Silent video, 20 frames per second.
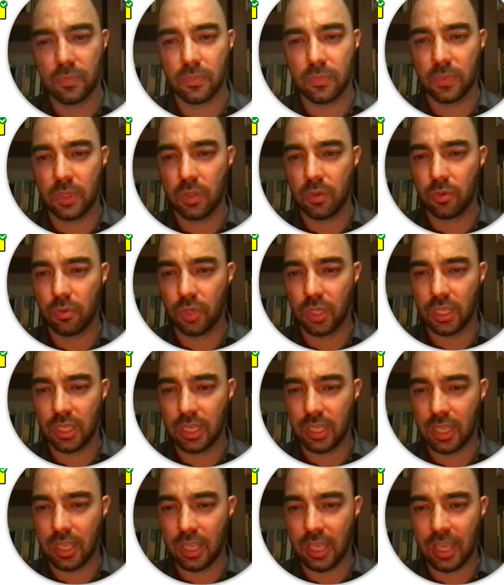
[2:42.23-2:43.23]
you don't need
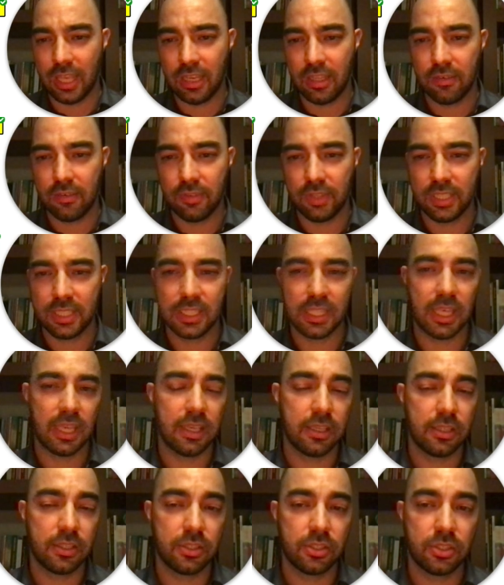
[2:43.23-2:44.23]
any of these
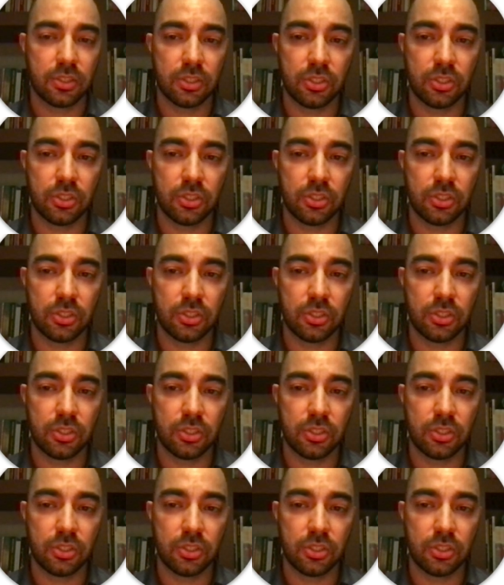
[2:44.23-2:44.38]
things.